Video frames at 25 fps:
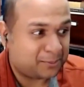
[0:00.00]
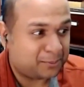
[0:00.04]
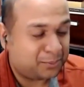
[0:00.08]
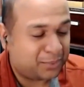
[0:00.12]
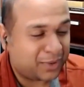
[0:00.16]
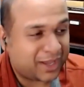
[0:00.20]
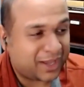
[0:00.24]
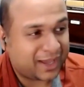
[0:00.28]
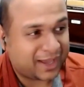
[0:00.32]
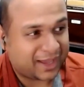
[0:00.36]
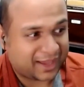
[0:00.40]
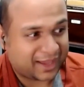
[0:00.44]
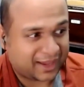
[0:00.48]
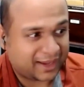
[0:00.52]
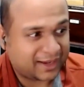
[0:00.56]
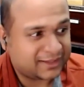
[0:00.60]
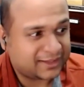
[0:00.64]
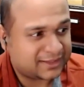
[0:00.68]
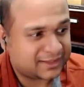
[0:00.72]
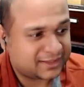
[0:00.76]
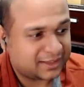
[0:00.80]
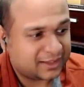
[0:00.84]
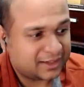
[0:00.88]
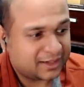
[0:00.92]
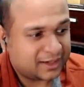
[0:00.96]

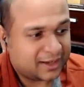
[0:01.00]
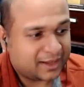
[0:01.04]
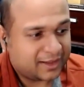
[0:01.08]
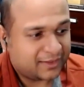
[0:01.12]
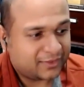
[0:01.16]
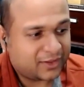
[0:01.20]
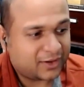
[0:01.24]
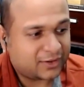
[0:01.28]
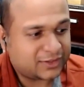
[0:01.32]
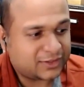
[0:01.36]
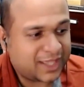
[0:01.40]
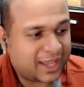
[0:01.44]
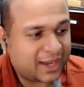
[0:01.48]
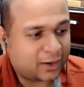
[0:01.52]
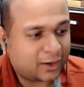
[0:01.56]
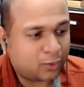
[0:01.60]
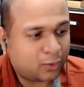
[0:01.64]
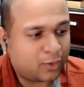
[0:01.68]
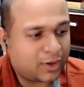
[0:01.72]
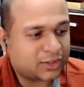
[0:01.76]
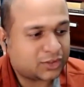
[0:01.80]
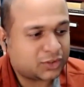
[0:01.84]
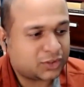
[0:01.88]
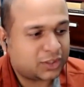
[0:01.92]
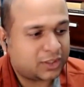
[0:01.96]
but there's that
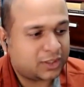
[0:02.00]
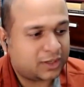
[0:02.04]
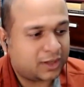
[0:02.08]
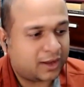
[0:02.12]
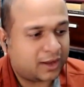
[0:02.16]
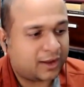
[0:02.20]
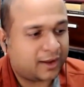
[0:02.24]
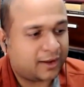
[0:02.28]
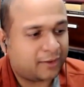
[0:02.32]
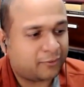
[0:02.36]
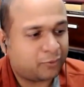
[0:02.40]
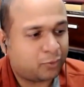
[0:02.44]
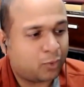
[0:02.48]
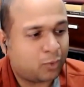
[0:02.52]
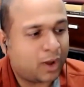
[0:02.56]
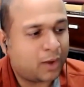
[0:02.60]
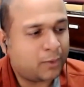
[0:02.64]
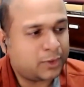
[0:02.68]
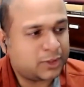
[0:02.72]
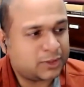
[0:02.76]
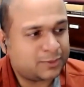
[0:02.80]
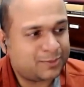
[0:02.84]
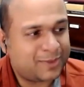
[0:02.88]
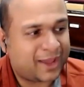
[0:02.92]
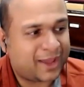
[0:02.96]
question of what
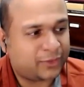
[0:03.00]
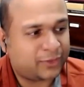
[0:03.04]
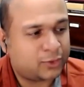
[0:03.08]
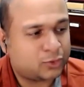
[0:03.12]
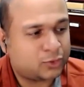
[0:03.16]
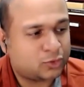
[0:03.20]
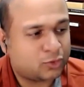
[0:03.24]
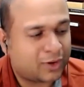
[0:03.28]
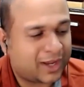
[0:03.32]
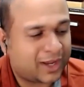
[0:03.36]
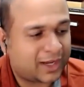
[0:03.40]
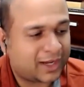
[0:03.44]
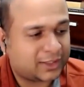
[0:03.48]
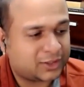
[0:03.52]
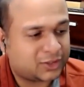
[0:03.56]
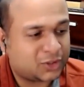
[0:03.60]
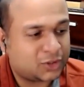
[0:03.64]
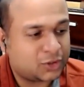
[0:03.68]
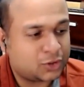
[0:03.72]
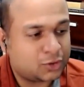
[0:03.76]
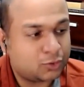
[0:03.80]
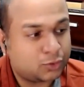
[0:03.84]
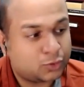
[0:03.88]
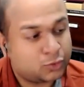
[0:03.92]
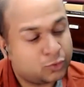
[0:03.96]
was Matthew trying to
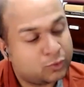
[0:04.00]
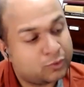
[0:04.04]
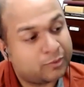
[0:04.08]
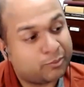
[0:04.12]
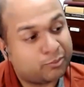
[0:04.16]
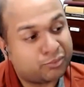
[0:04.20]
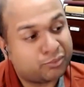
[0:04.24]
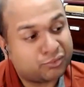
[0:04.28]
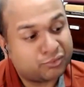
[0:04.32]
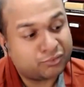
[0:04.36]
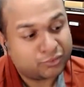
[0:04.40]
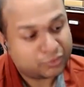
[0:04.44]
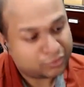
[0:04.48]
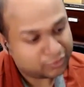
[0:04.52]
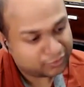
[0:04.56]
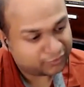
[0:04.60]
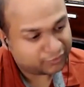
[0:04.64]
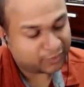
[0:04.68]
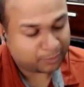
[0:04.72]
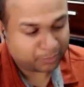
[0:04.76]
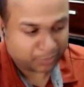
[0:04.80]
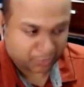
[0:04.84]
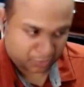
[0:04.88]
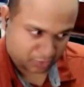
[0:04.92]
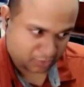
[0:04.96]
do to improve
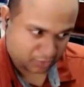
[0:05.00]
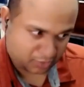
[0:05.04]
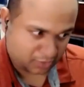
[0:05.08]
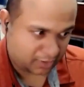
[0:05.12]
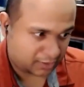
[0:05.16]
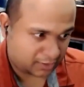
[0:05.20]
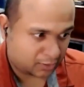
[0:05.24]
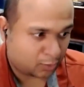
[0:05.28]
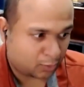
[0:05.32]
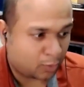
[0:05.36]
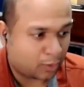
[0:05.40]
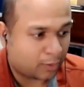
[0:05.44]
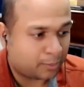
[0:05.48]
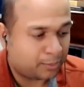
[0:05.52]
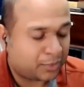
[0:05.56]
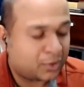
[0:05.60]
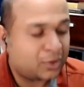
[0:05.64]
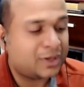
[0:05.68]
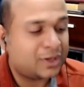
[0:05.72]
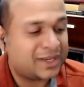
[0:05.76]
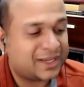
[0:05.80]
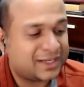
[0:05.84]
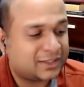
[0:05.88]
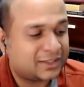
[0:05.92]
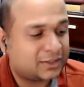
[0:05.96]
upon or
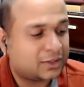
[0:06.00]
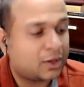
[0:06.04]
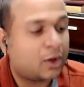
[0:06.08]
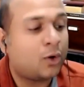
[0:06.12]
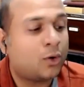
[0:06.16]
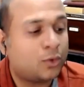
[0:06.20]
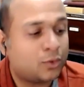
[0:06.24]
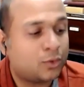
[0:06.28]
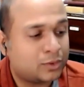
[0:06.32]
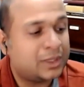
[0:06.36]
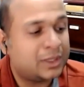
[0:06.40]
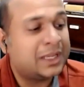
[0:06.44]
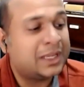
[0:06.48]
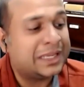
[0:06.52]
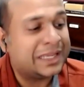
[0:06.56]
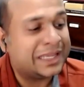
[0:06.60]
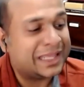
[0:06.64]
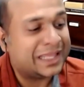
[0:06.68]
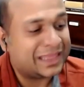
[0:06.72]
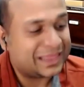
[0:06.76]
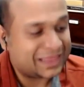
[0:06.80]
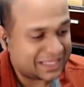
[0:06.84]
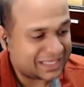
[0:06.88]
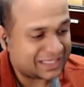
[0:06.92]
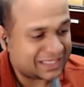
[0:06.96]
put his own
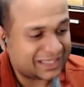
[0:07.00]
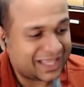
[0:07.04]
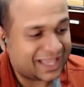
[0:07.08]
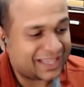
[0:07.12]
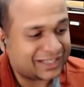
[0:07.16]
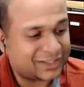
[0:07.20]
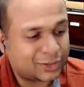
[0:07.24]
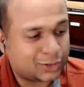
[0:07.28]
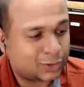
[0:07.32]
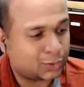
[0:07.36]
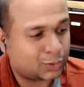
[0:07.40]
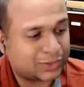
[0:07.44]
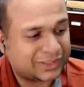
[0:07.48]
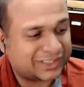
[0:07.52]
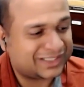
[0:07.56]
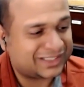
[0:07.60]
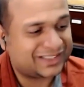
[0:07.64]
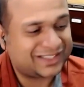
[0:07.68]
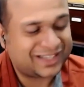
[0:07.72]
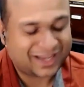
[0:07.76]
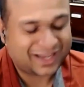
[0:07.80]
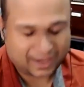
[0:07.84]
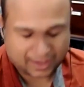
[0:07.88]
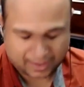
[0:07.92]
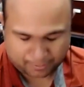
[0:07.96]
theological
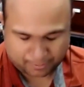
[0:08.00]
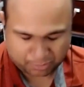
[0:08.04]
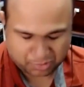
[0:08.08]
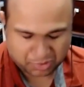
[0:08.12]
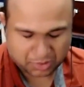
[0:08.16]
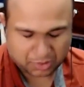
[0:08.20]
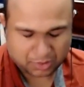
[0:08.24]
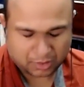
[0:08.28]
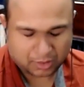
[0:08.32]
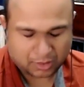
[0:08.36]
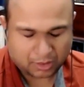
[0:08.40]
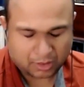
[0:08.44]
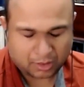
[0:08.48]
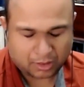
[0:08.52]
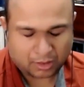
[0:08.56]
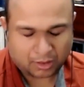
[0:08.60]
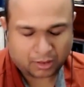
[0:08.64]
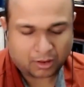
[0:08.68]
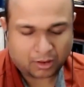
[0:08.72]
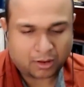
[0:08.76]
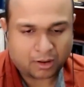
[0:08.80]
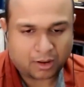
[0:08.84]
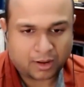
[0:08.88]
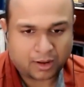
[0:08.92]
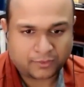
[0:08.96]
stamp
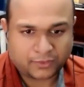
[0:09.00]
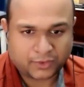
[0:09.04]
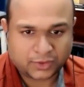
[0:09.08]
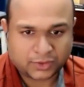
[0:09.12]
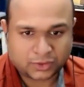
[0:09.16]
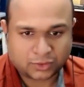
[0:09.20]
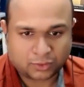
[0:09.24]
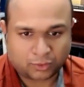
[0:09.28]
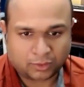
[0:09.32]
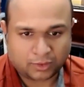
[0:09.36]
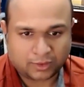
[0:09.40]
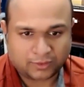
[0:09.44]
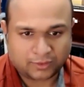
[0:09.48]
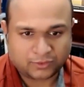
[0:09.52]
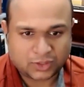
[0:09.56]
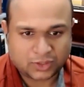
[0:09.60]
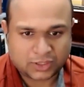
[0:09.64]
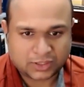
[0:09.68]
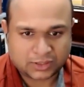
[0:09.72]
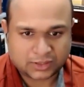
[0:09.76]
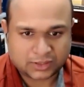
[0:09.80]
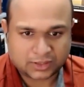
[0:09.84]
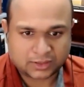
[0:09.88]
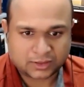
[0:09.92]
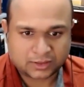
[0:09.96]
on the story of
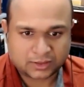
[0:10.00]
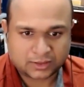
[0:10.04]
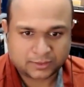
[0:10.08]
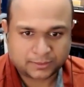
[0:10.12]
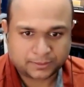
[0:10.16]
Jesus?